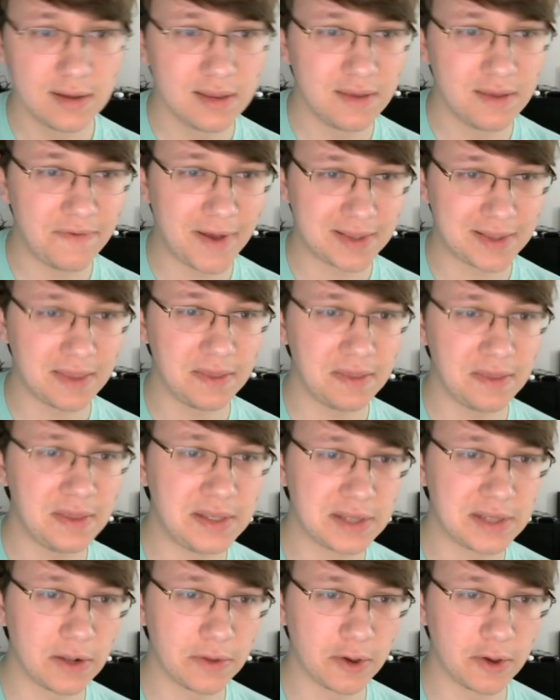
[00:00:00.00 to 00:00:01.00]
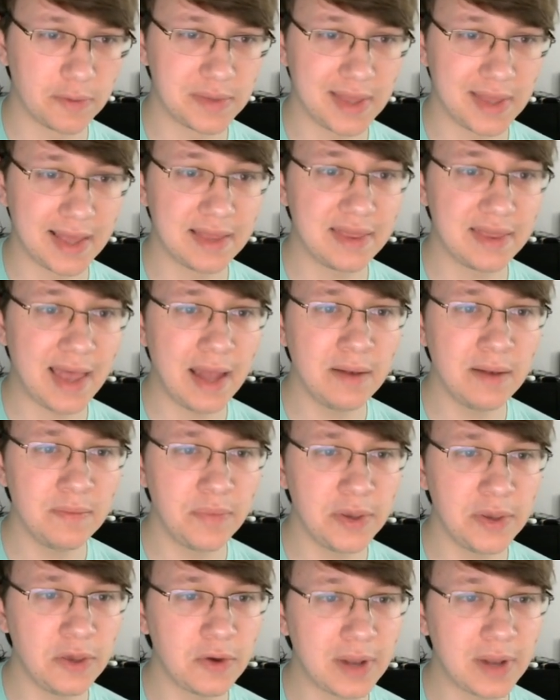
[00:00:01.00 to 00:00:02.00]
the fact that these can only go up to length 10,
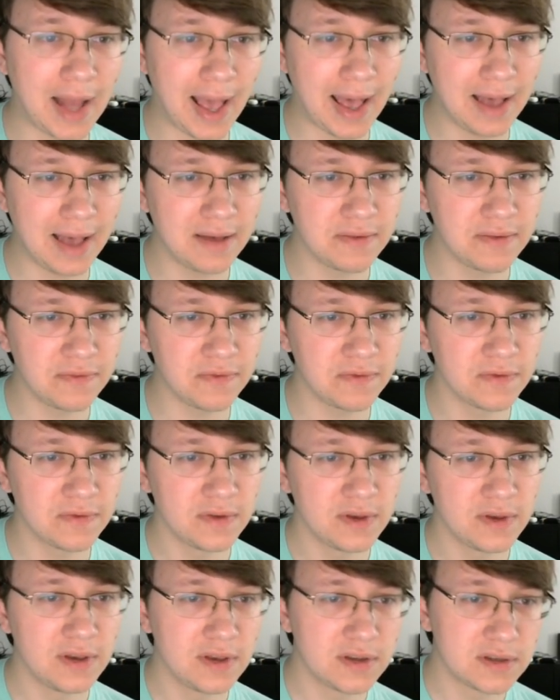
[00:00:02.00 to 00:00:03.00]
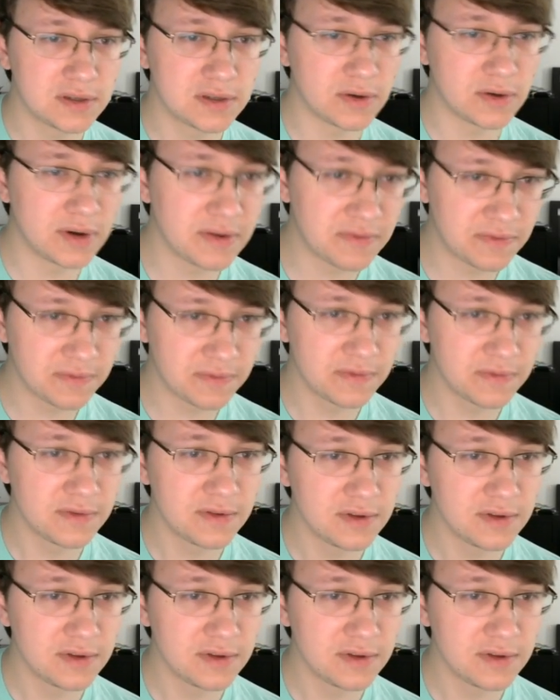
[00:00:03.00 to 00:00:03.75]
but you can have sort of